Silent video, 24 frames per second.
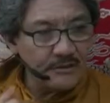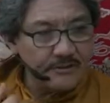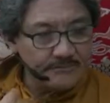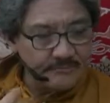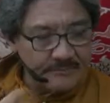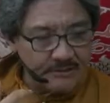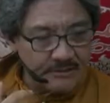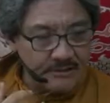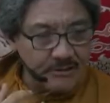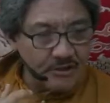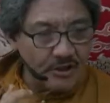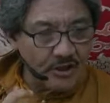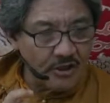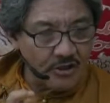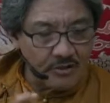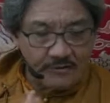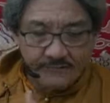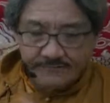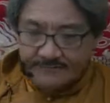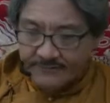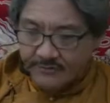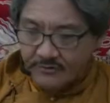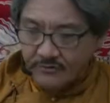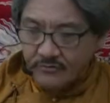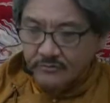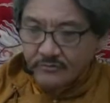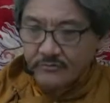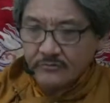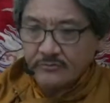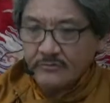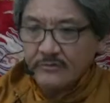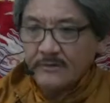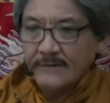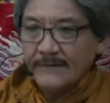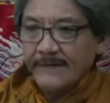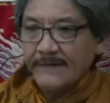meet all of you
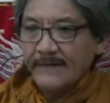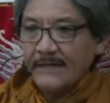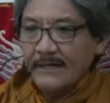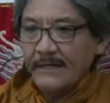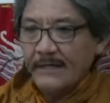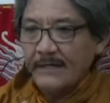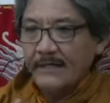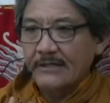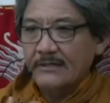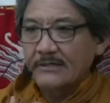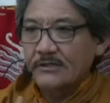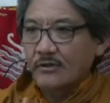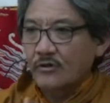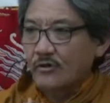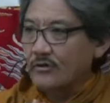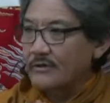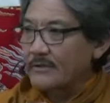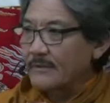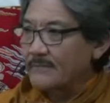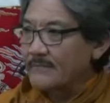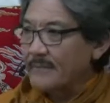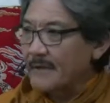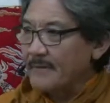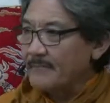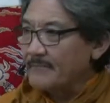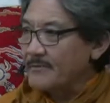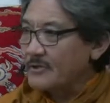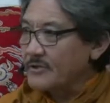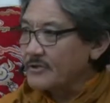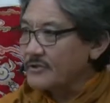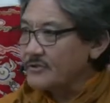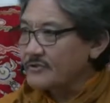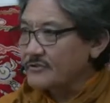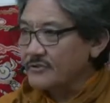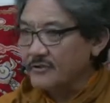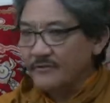and all the
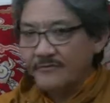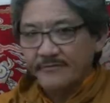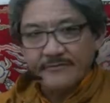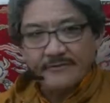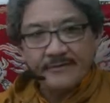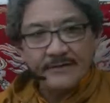members of